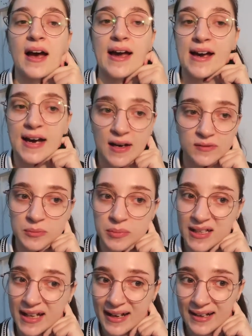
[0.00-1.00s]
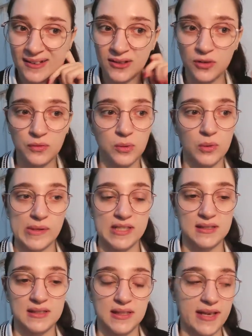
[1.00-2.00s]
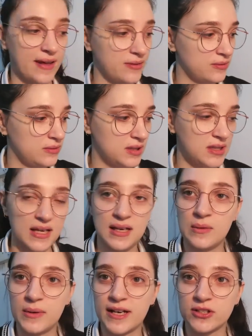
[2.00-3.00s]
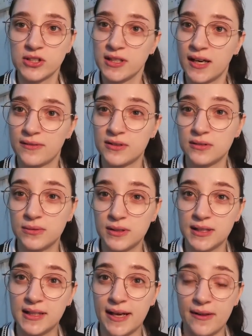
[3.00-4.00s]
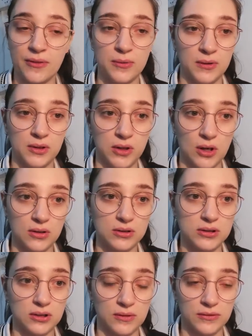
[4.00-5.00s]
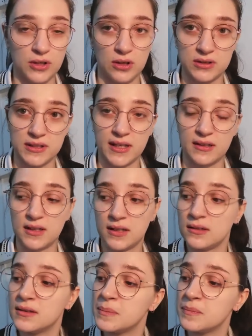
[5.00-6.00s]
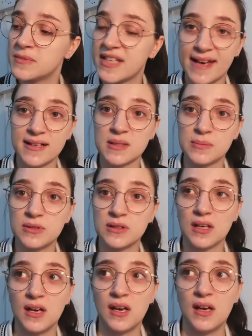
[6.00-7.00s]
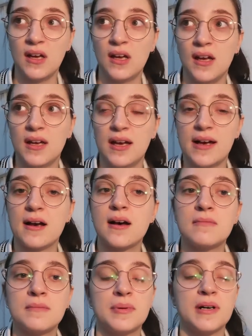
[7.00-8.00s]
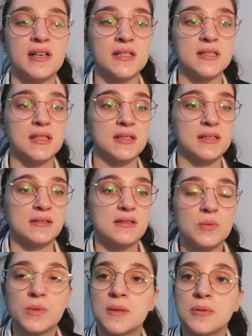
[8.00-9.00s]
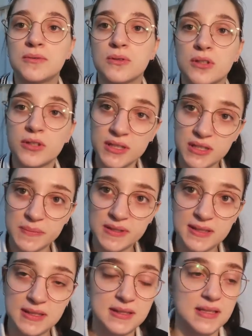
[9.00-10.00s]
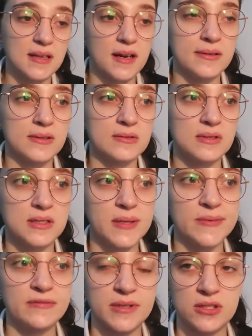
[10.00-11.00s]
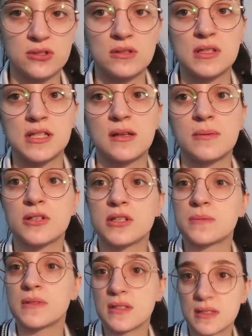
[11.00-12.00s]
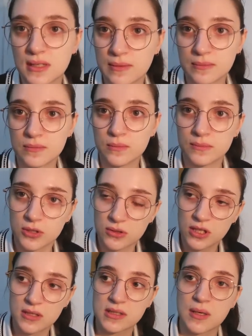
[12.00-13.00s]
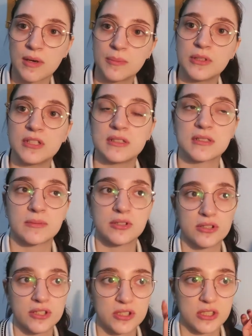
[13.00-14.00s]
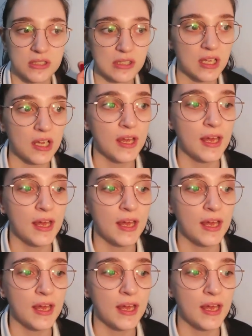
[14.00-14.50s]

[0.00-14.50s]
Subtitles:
I have a plan of what we need to get through today. We actually have to really get through a lot of content in the textbook. But it is the week before Christmas. I know some of my students celebrate Christmas, some do not. Some are Buddhist, some are Christian.